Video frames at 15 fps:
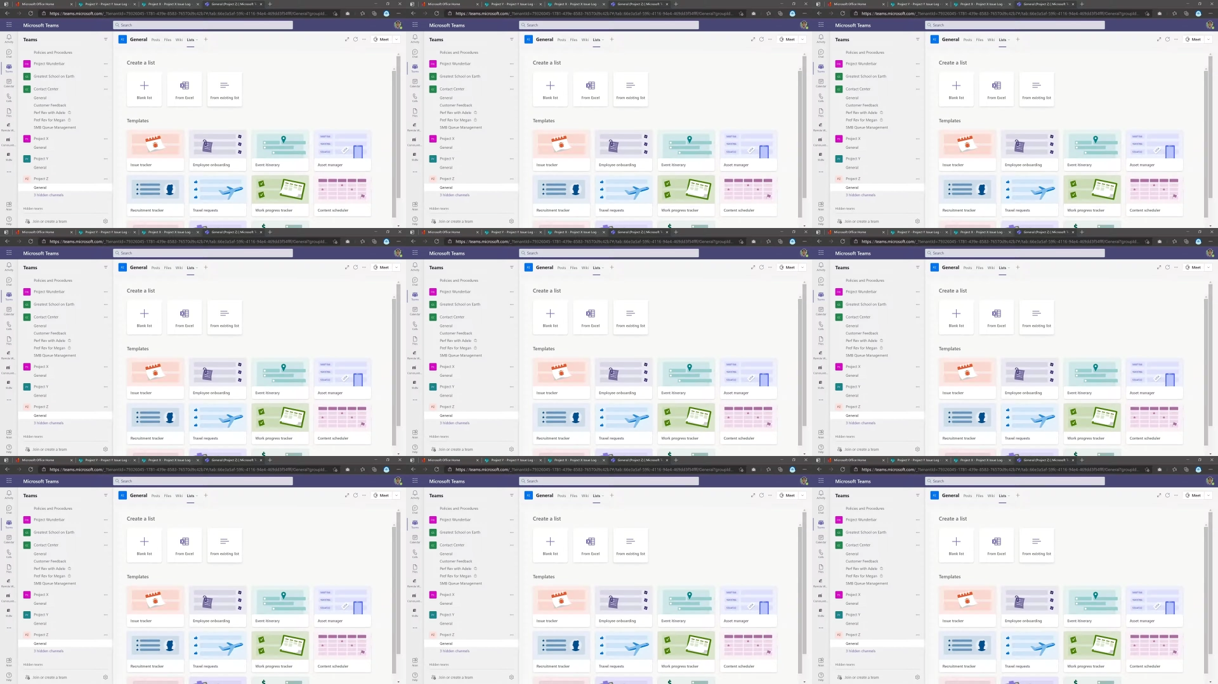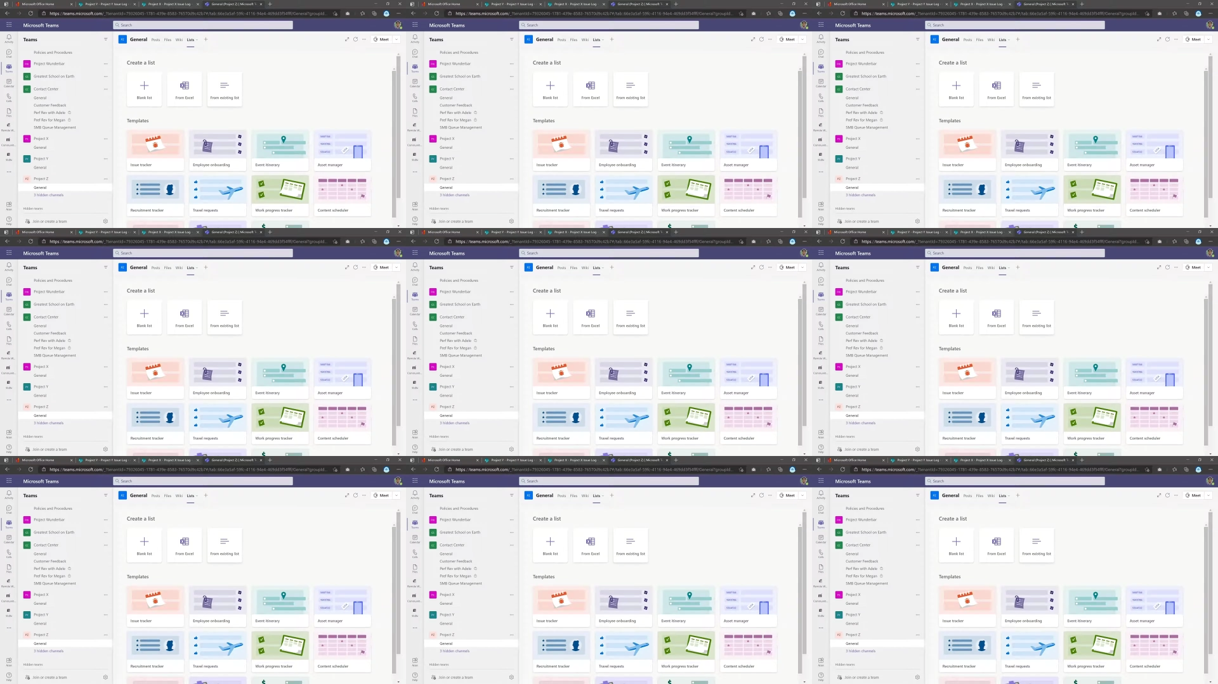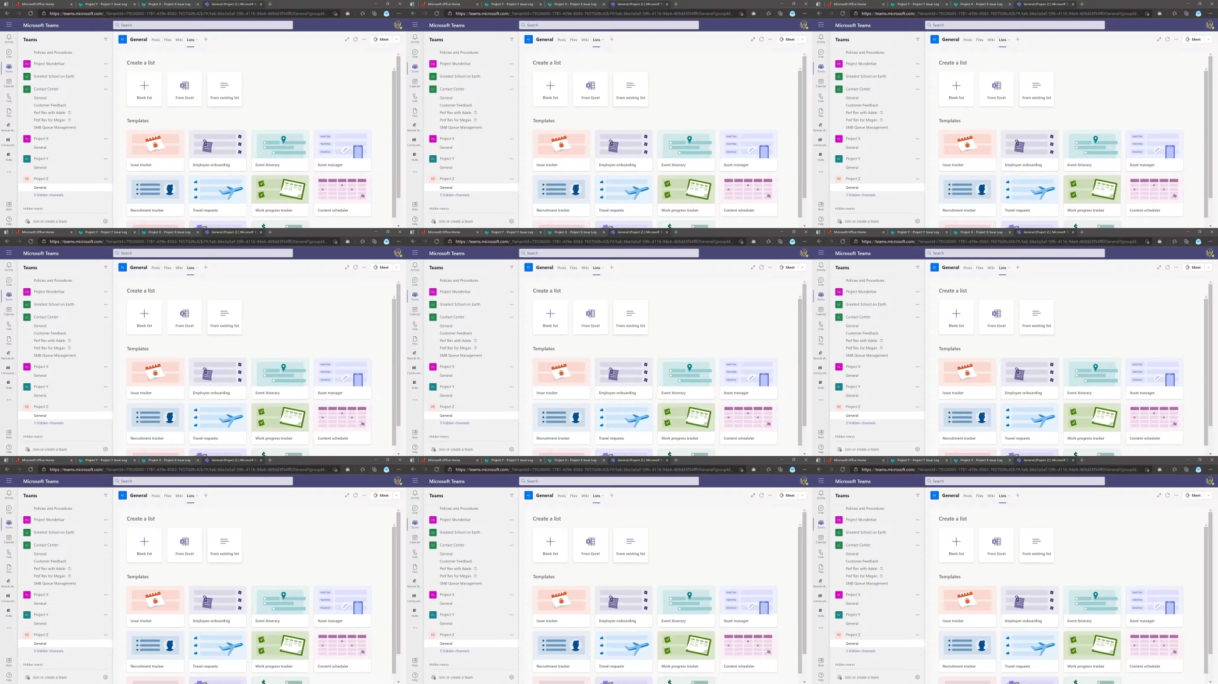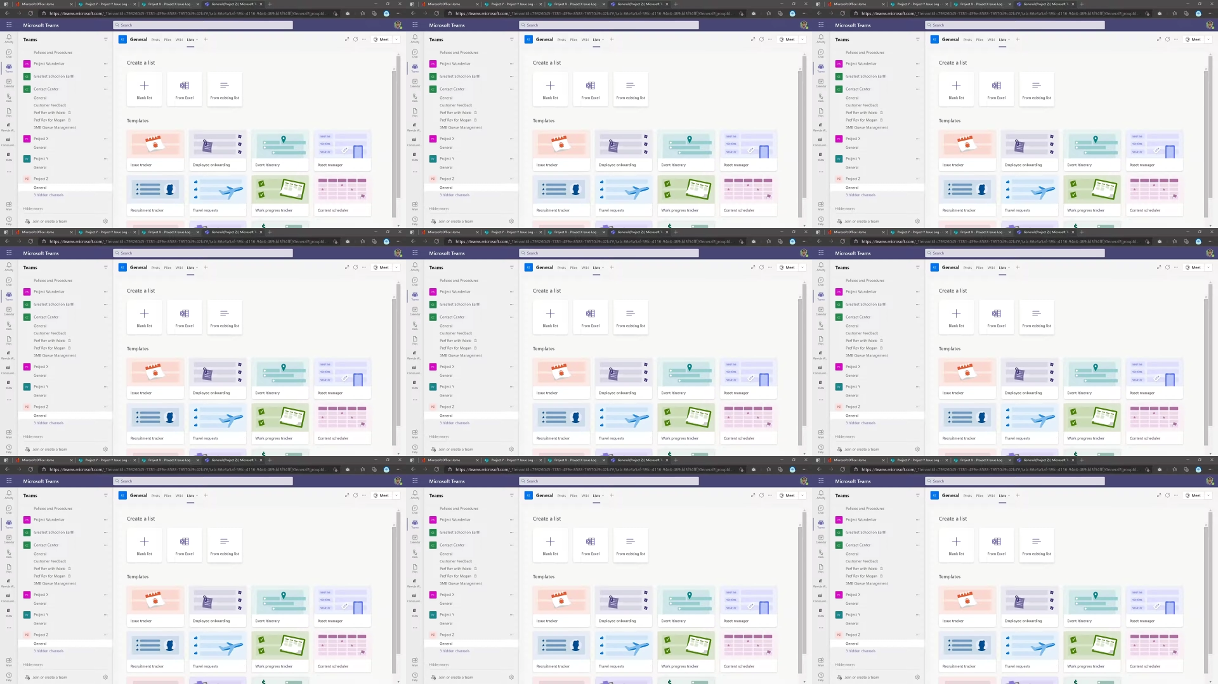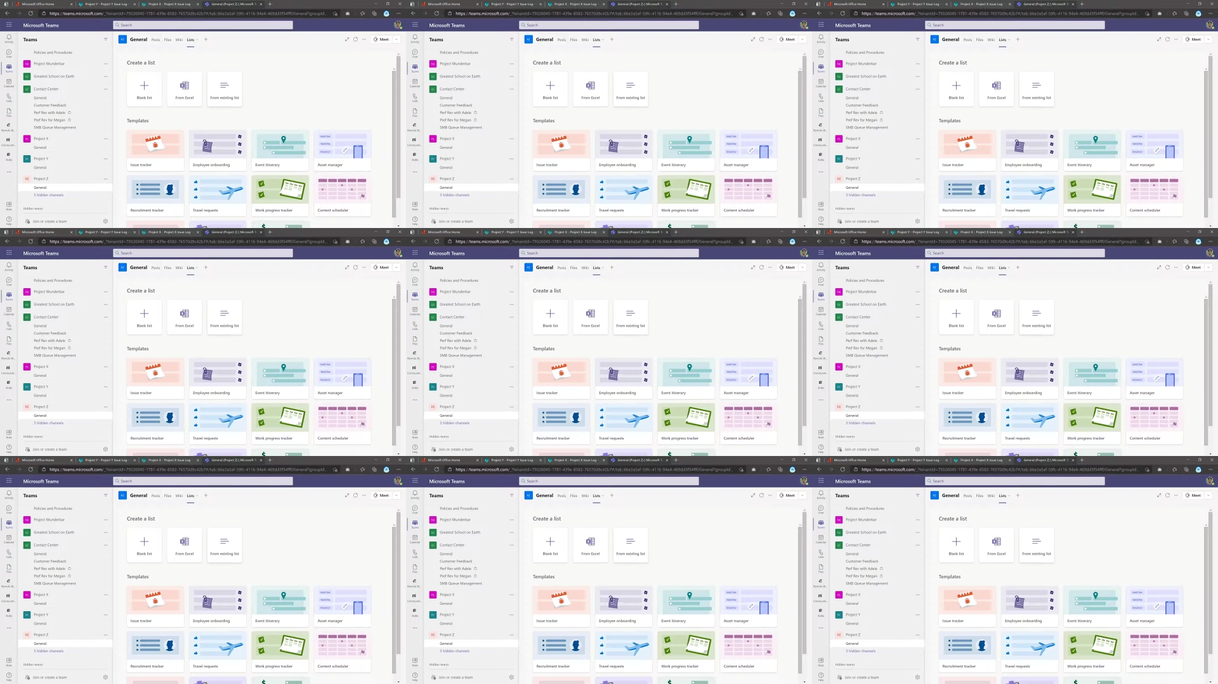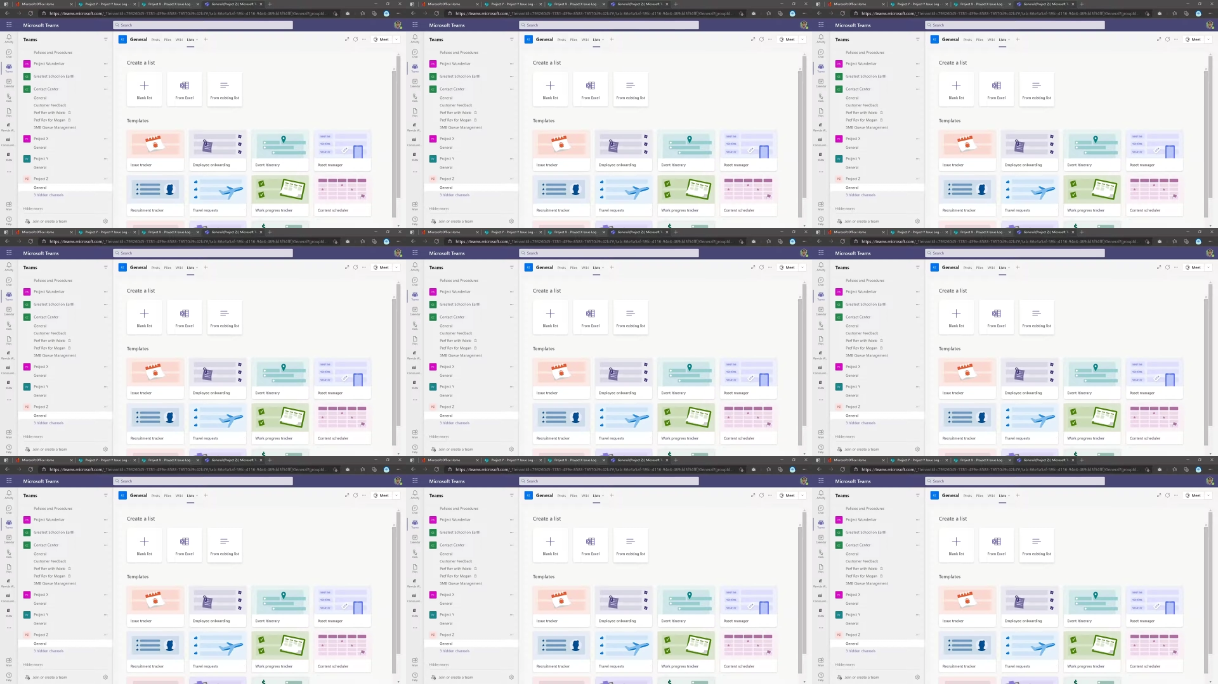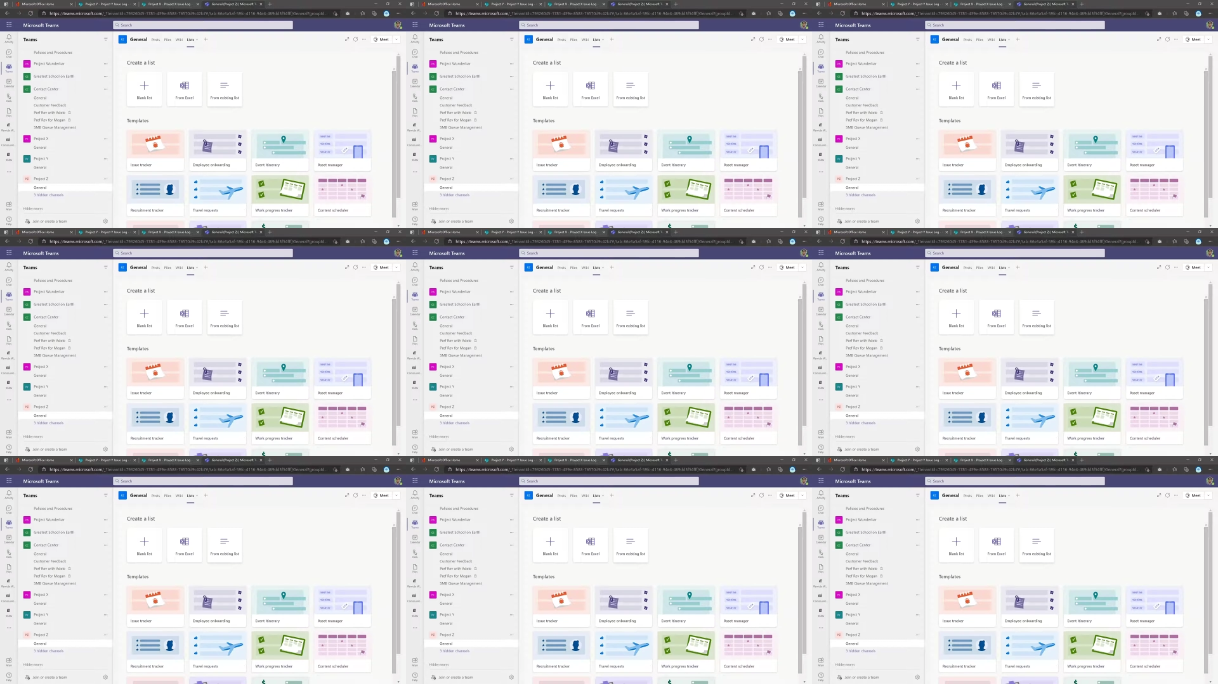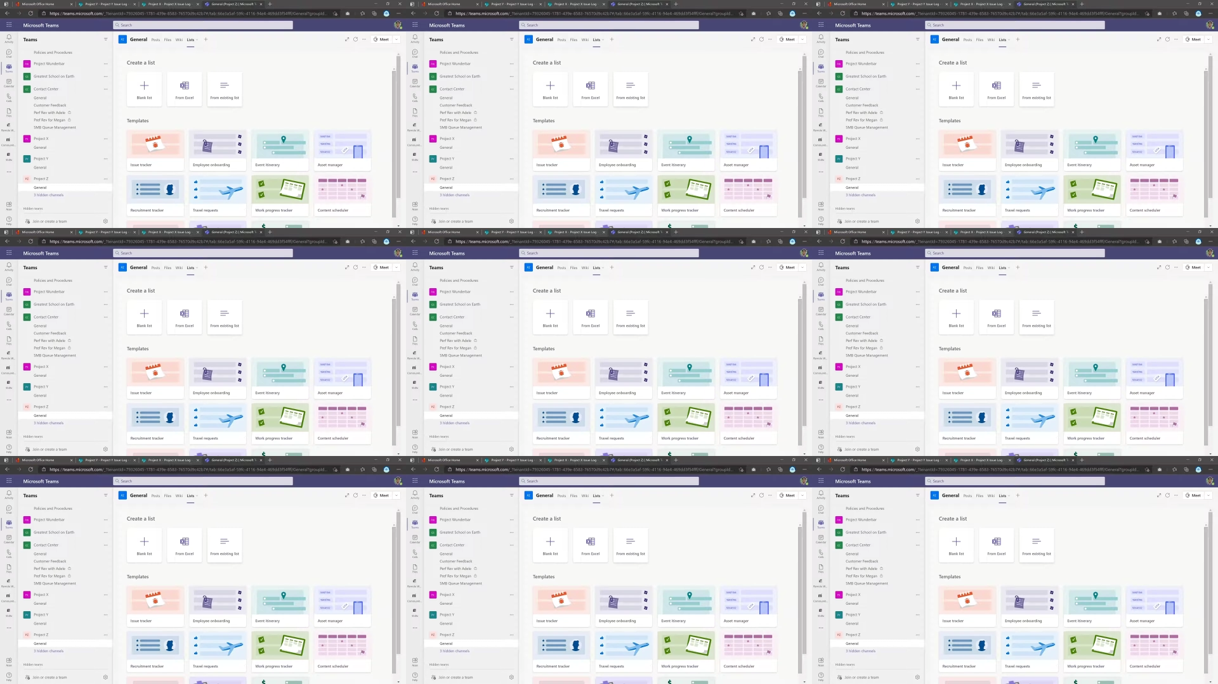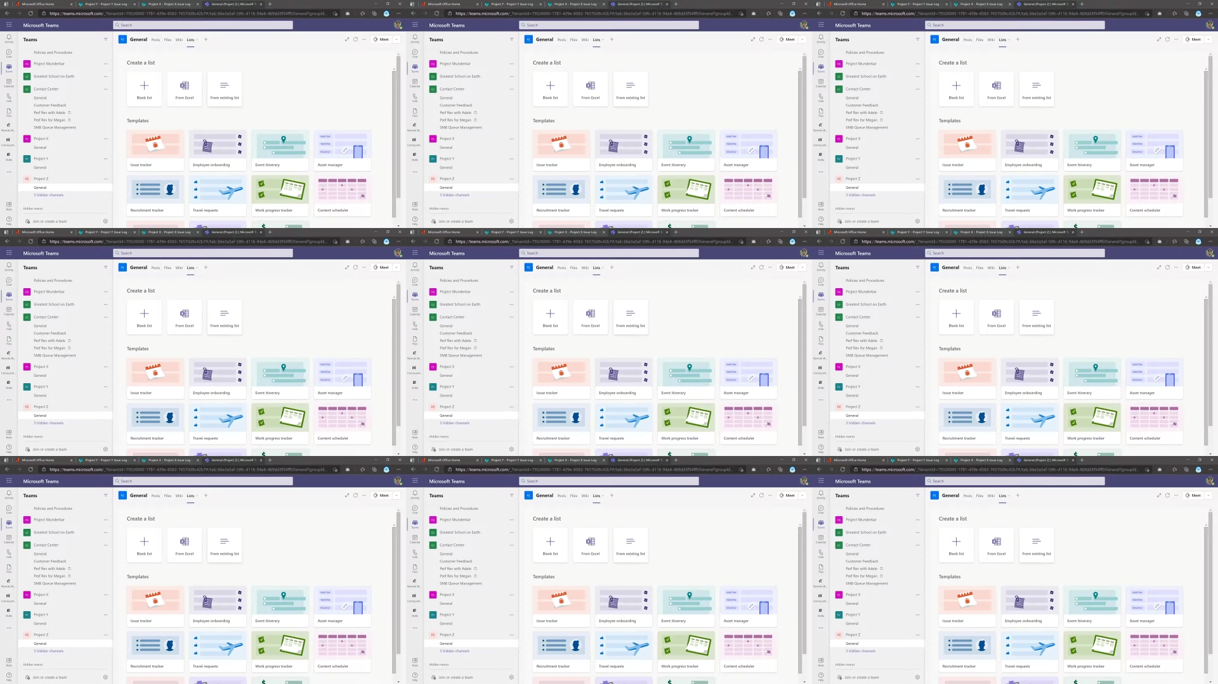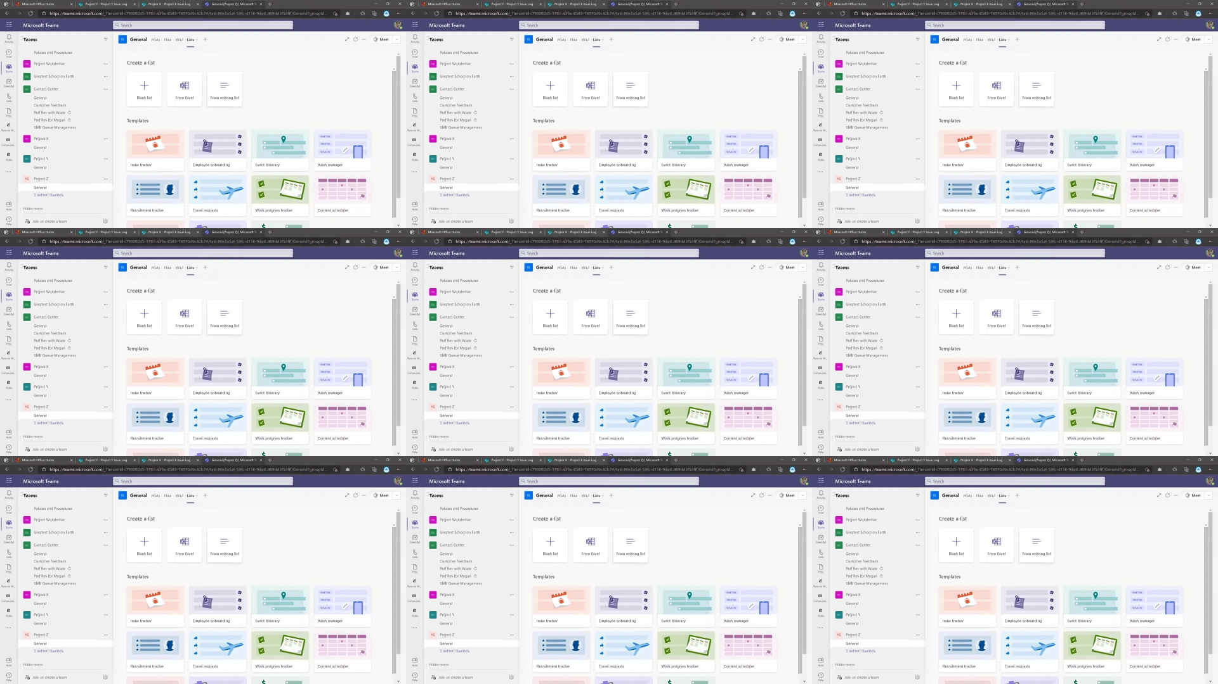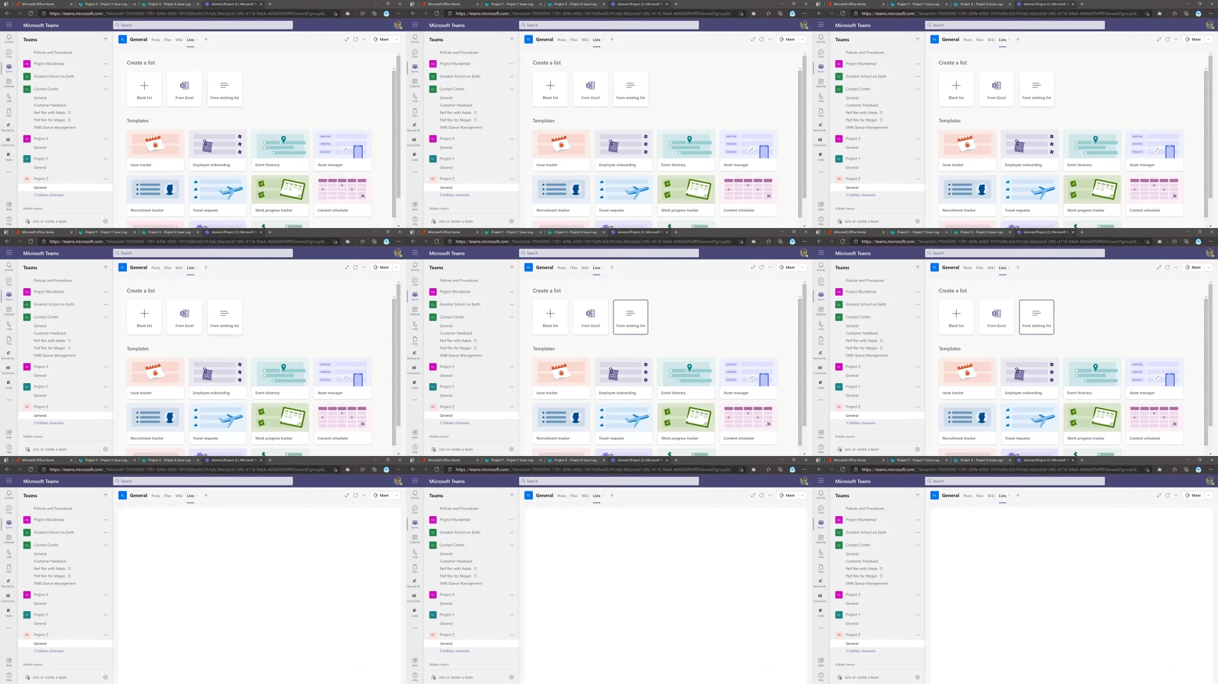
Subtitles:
(no speaker visible)